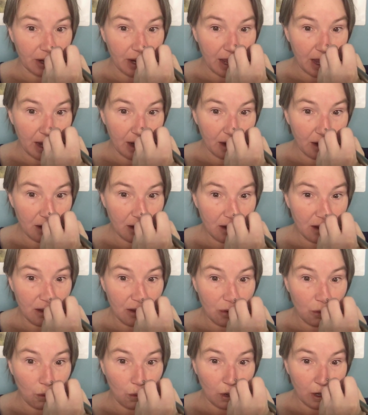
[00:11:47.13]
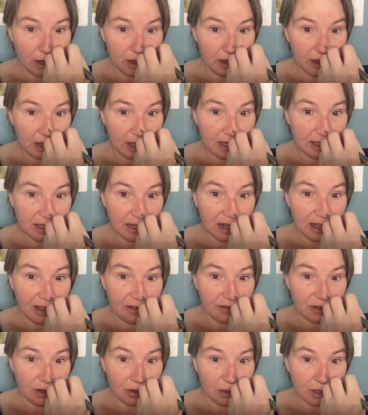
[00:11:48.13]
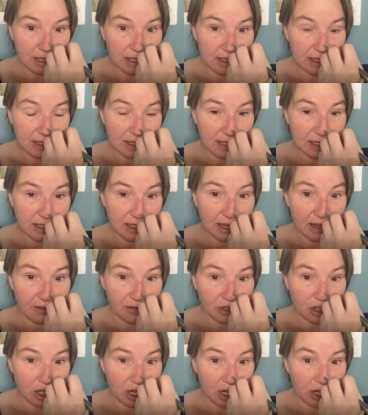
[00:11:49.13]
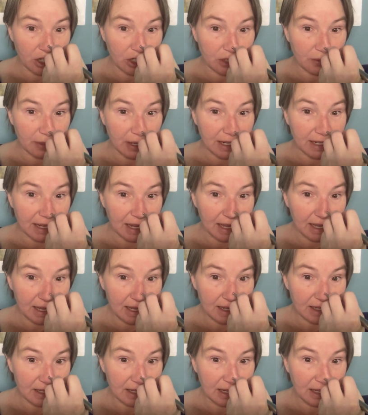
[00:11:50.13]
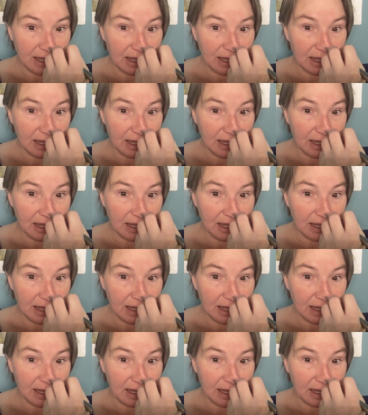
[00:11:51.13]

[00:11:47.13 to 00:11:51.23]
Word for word: hair. One of the things that I've noticed since I have changed my diet